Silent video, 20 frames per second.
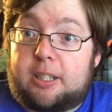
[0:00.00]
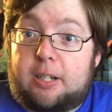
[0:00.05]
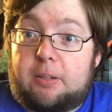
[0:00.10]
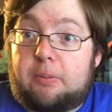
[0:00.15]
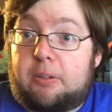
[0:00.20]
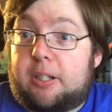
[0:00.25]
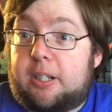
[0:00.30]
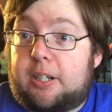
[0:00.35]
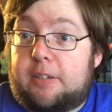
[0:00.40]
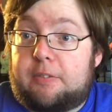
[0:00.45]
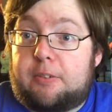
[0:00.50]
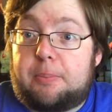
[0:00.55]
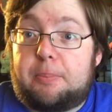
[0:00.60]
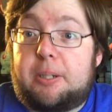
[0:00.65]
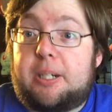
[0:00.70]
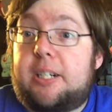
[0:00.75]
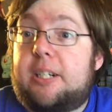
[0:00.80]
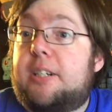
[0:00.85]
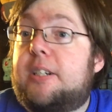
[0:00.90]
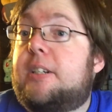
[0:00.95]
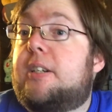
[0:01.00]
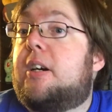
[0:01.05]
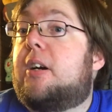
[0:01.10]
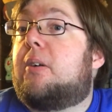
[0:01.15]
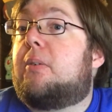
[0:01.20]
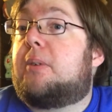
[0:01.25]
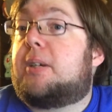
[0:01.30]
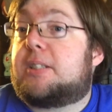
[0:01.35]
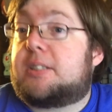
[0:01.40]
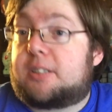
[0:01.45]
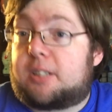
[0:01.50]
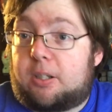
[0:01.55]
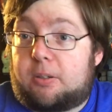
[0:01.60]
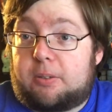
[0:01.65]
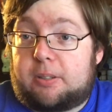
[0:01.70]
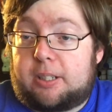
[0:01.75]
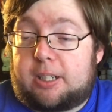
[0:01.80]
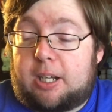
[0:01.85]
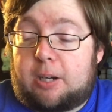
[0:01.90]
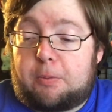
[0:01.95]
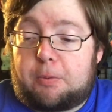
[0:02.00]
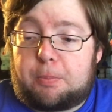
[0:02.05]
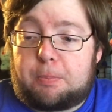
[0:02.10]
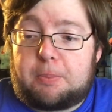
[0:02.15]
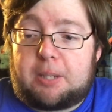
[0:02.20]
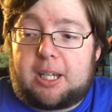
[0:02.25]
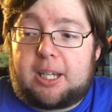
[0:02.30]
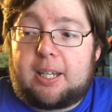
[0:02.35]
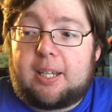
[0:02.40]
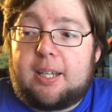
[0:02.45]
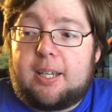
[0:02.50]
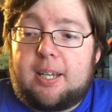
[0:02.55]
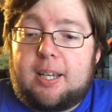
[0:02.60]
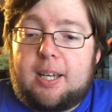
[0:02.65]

I want everybody to know what's going on with me.